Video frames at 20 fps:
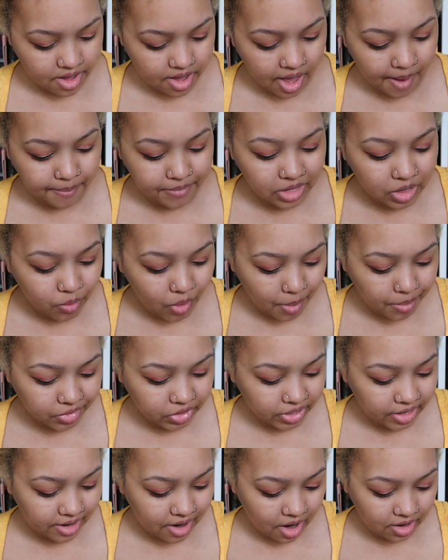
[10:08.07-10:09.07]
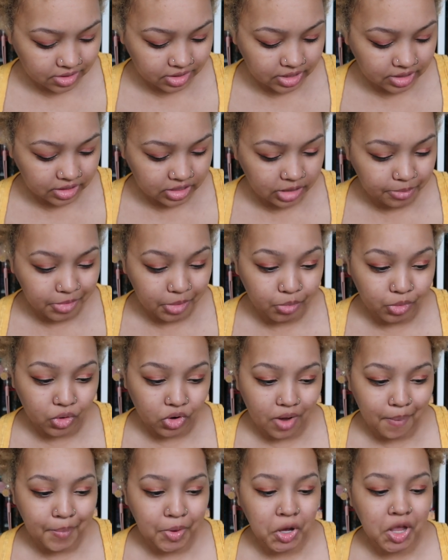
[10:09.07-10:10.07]
Emily Wibberley and Austin
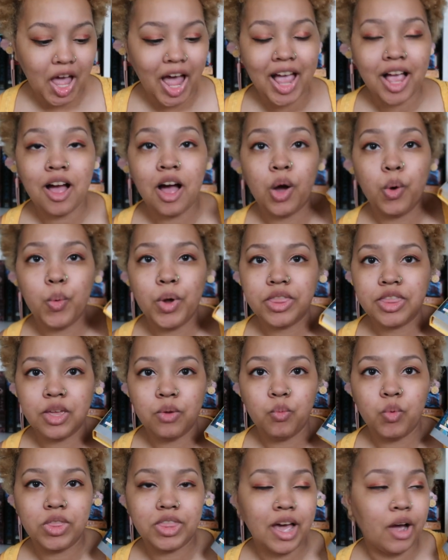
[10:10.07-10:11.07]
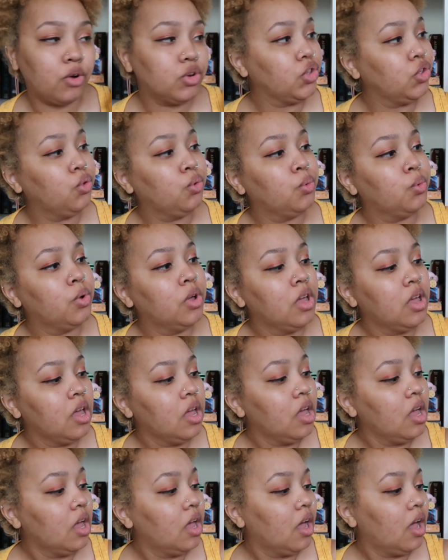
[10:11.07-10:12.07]
Siegemund-Broka book. I got With and Without You,
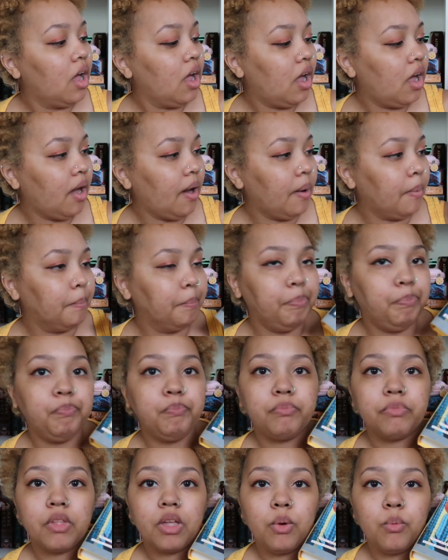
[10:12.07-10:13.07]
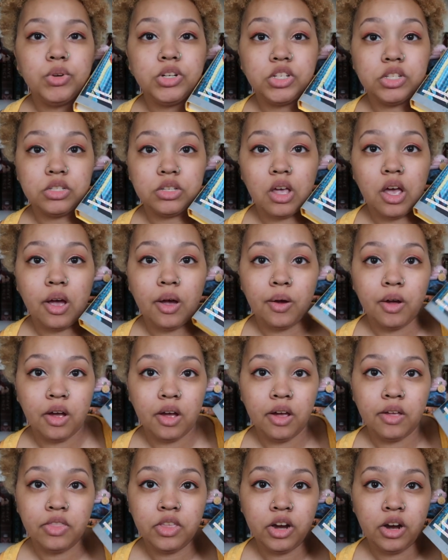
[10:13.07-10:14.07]
um, which is
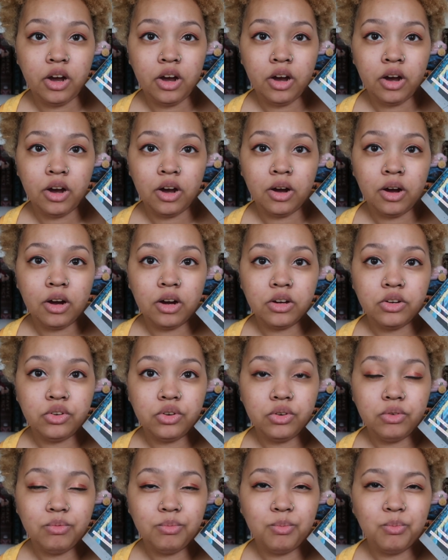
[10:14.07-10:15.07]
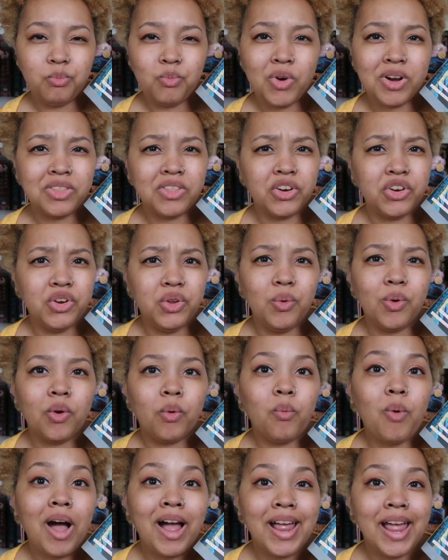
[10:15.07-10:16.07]
uh, their one of their
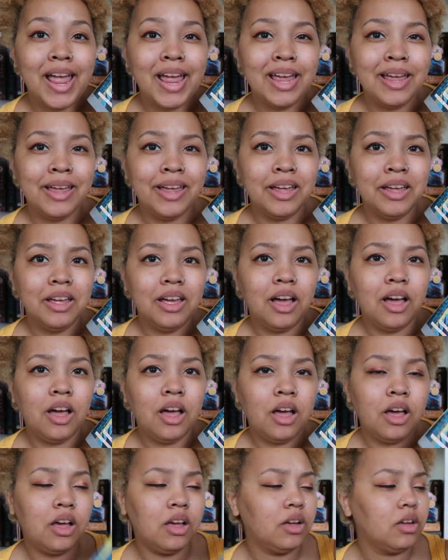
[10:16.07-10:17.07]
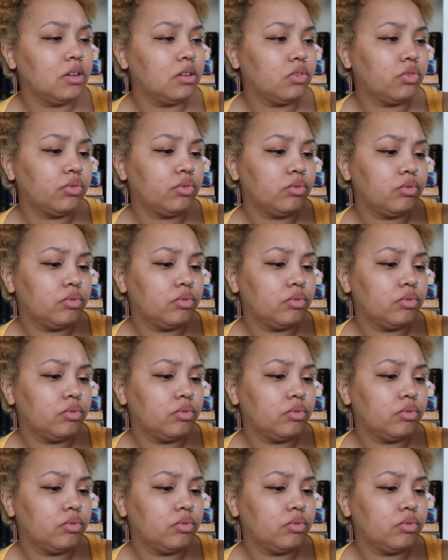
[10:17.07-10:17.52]
newer YA uh,